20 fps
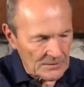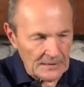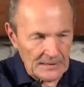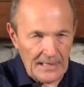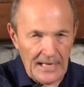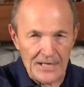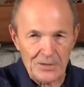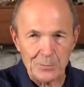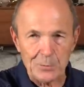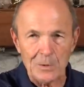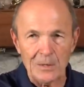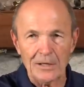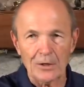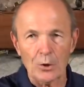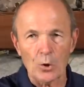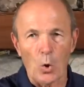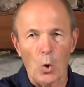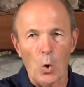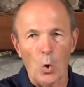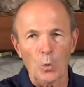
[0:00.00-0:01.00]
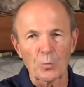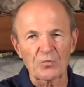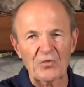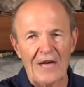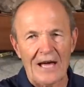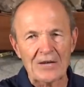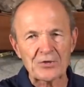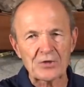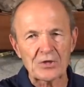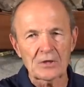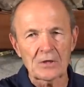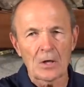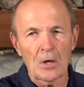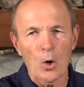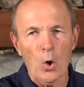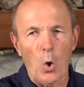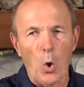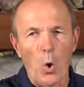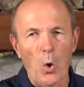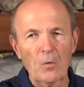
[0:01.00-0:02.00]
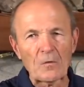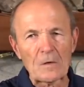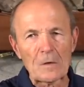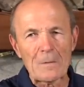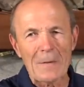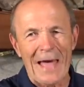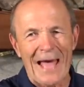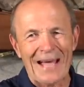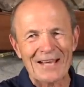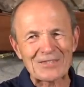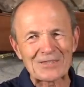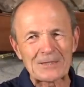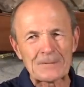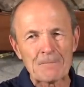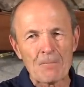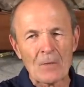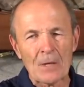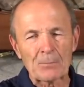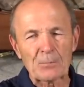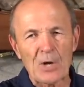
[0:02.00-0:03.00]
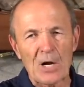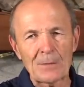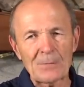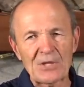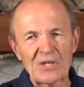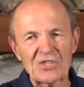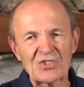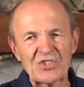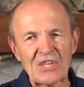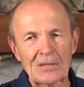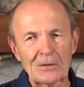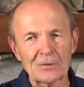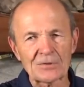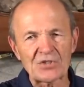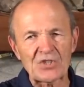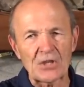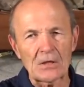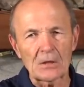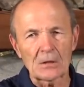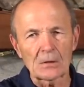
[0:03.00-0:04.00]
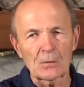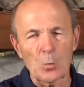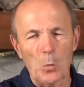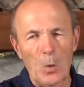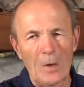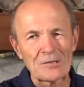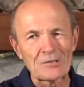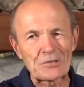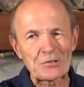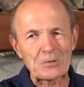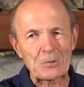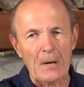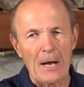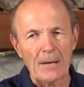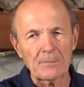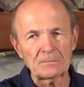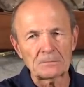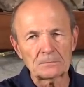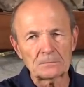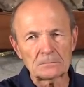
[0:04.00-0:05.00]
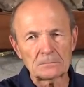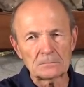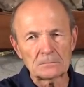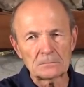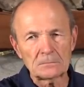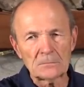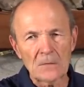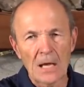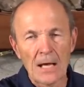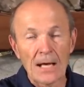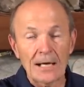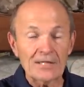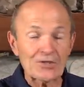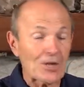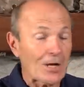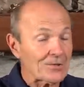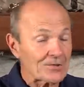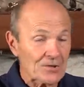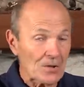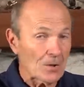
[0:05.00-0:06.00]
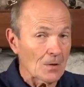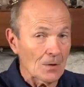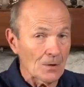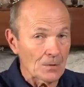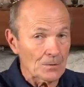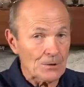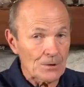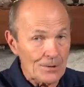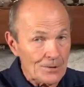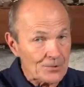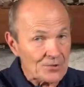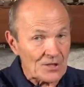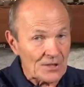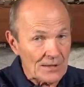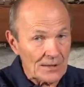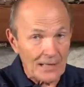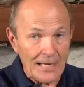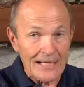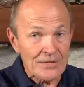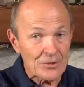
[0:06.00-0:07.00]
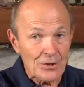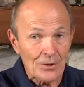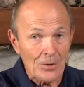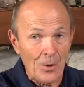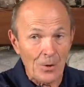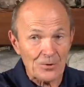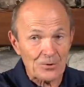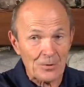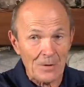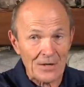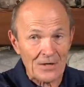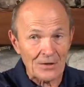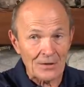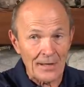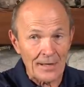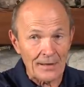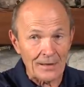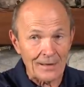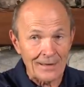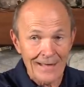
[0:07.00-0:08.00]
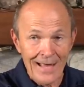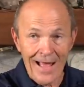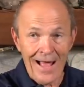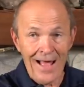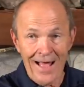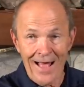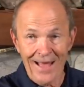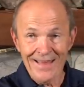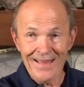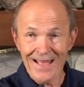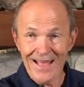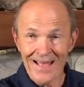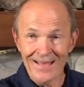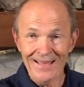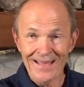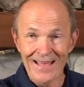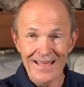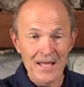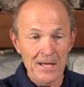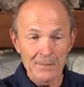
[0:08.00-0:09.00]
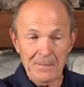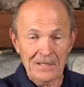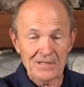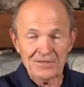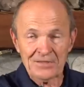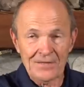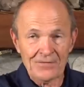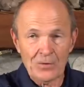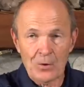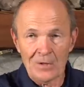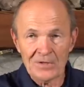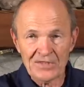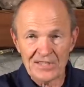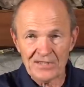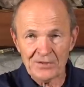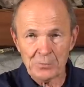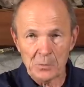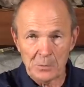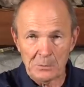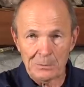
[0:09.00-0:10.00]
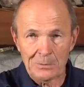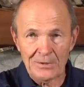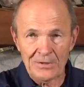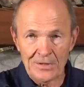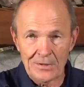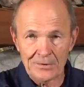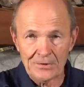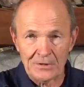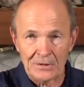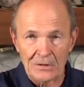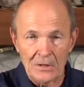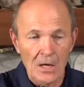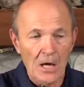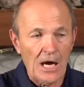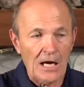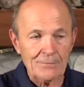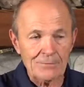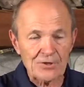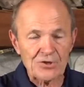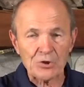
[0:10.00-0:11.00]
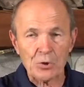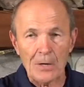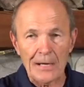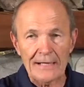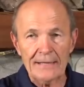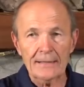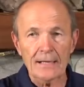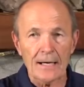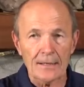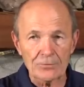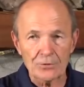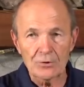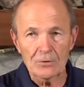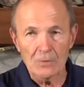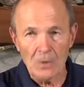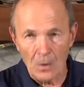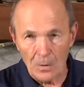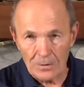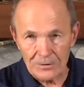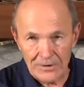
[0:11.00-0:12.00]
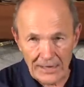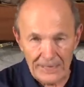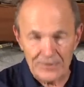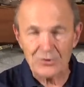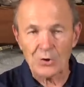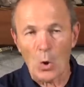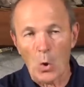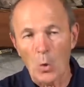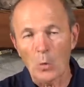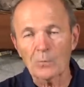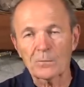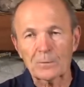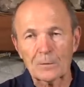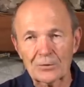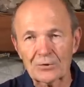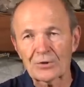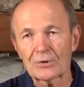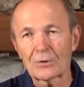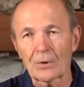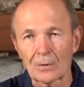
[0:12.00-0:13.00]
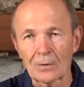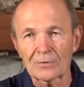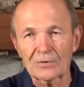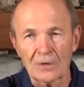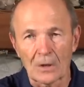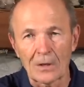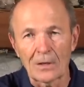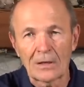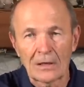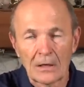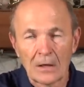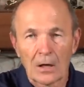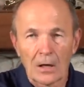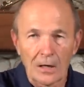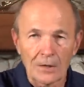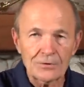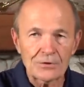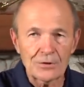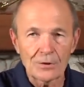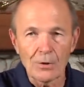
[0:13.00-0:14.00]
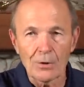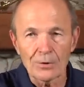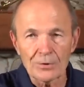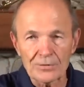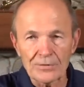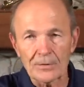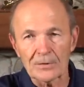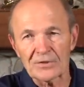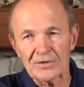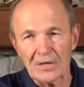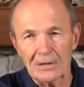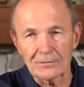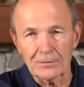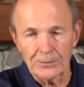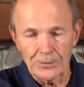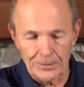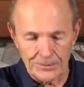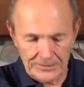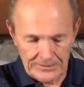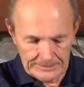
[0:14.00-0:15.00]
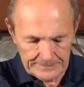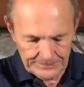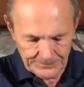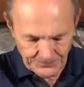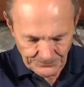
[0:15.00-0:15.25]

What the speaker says: The guy's wearing an old-fashioned oval mask, probably a single seal, one strap. He's also using a two-hose regulator. Yeah, because of course that's what we were using. I was trained on two-hose. I dove for two-hose on two-hose for several years.